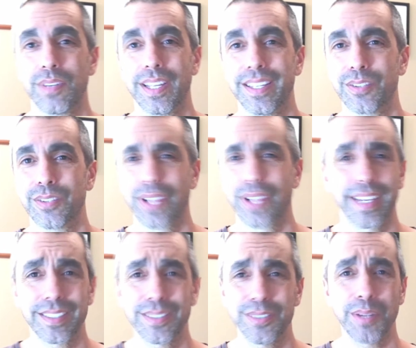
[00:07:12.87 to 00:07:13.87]
you're
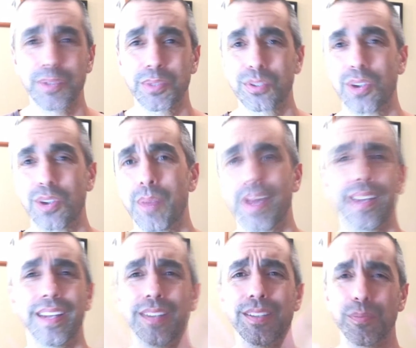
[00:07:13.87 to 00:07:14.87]
like, dude, I'm so sorry
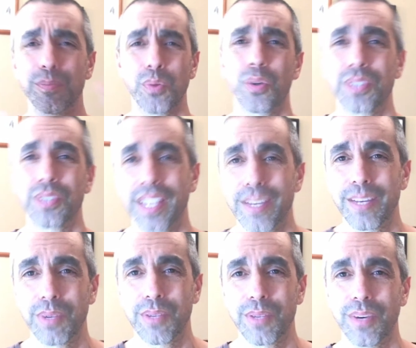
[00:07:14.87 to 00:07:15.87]
about it, you broke your leg,
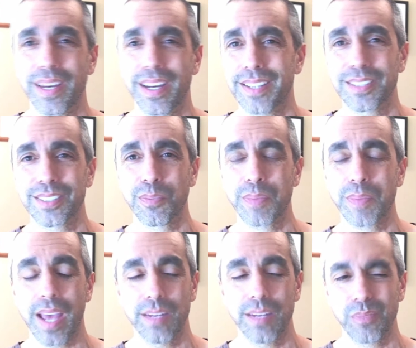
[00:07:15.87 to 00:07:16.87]
what do you, it's so
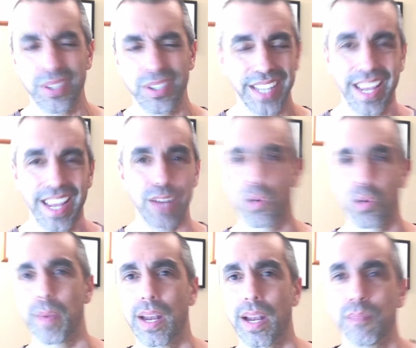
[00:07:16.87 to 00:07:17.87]
bad. And the brother's like, I don't worry
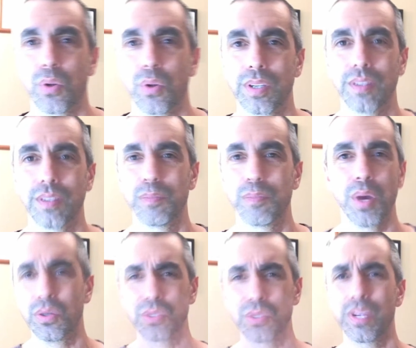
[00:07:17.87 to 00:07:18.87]
about it, I've broken other
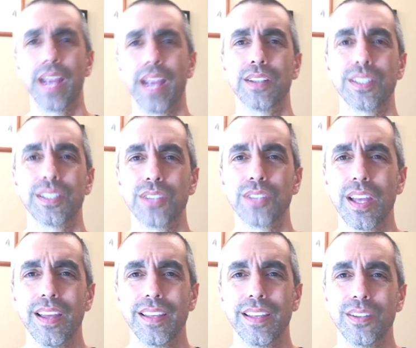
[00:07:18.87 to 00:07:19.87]
bones, who cares? He goes,
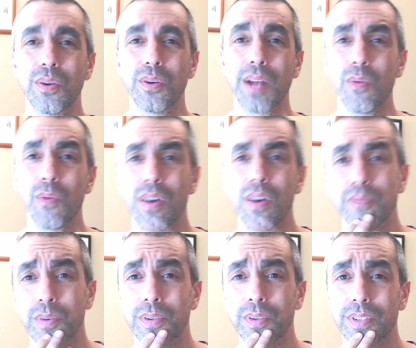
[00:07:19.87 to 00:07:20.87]
you know what I want
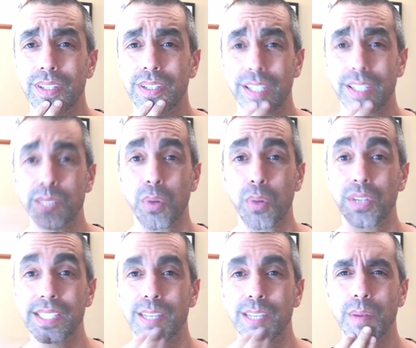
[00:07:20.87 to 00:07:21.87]
for his
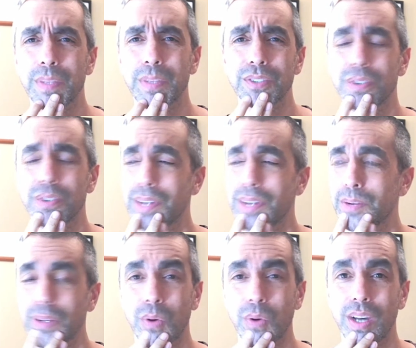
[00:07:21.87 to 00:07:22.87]
birthday's coming up, he goes, you know what I
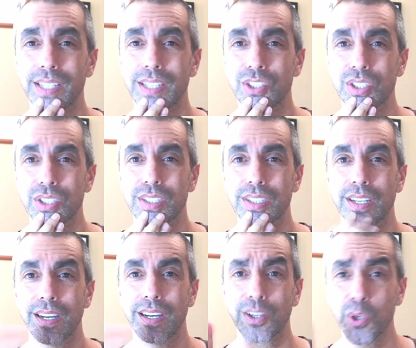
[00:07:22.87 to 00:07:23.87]
really want is just
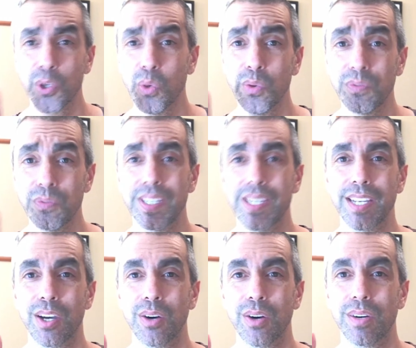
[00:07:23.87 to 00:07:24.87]
a cool
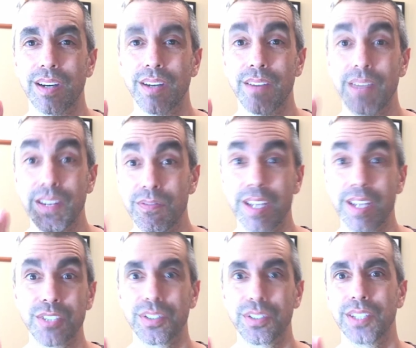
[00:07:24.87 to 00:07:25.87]
video of an
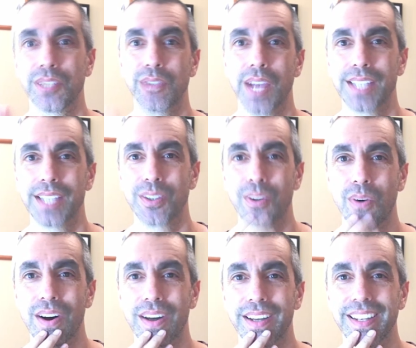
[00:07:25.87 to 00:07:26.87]
adventure that you guys go
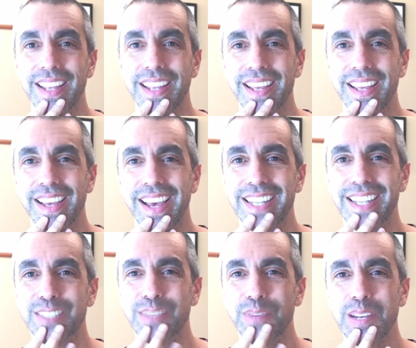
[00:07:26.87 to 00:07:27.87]
on. And
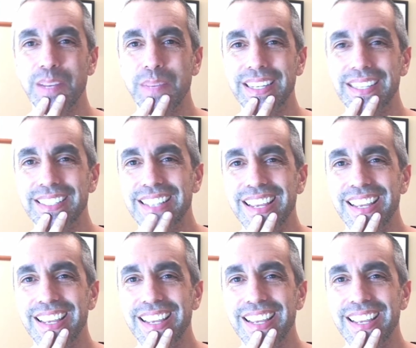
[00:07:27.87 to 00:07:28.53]
it's funny because